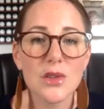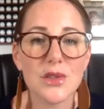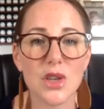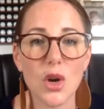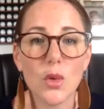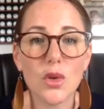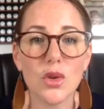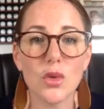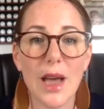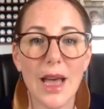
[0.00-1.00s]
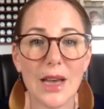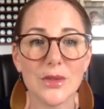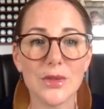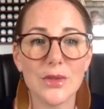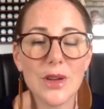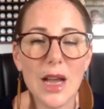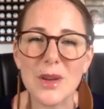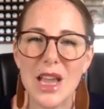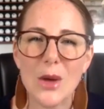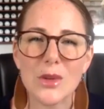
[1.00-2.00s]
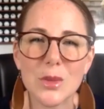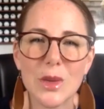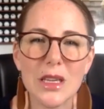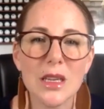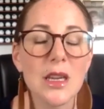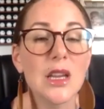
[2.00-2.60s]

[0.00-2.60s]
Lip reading: So you have how many hours in a week?